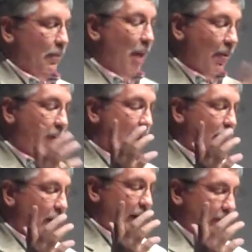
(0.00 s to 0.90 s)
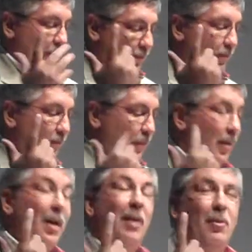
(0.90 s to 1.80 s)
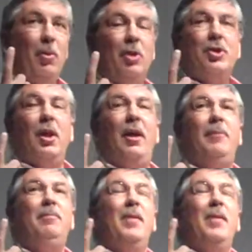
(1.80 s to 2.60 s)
My favorite on the mulch line.